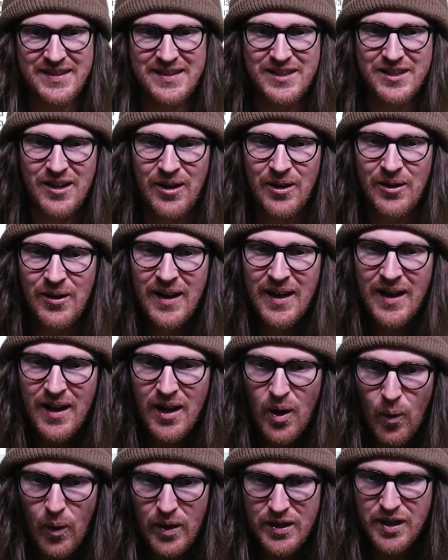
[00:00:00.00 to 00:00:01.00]
So
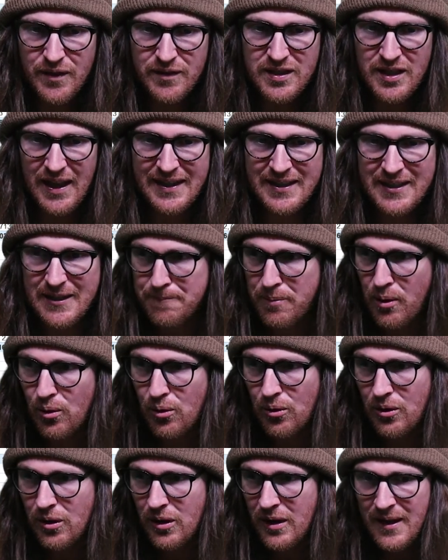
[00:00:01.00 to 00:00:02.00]
once you've selected
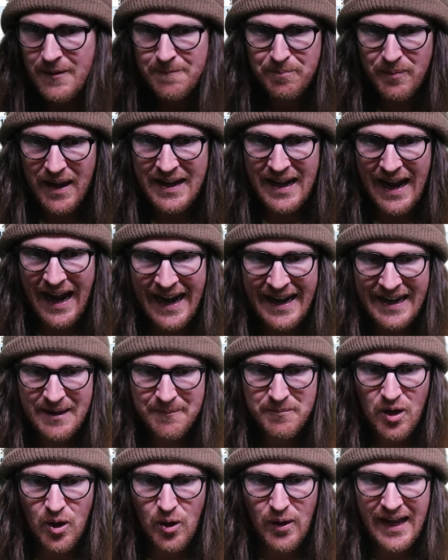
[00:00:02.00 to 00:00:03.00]
pool and
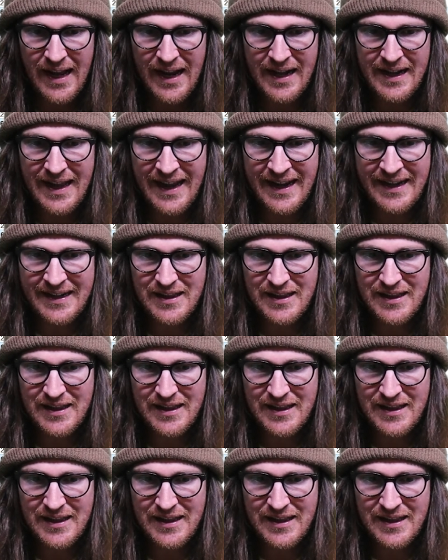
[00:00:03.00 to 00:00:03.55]
item, go ahead and